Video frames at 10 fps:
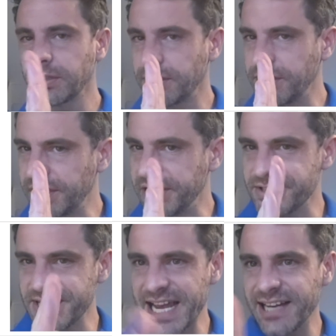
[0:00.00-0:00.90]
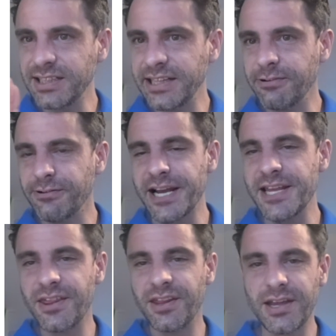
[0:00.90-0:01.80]
exactly the right
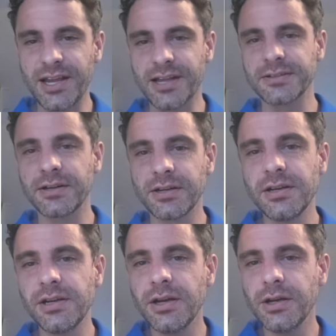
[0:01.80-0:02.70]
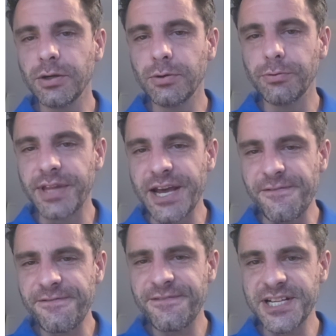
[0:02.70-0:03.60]
thing without
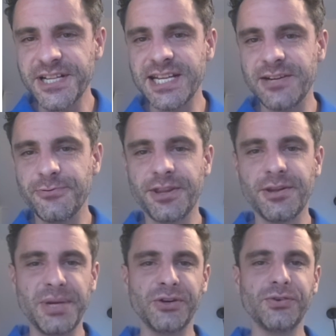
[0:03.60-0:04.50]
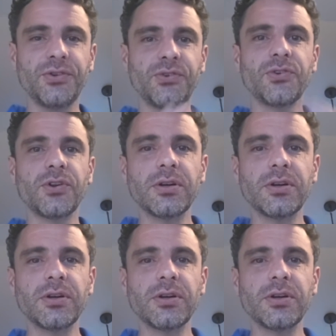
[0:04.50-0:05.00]
futzing with the mouse.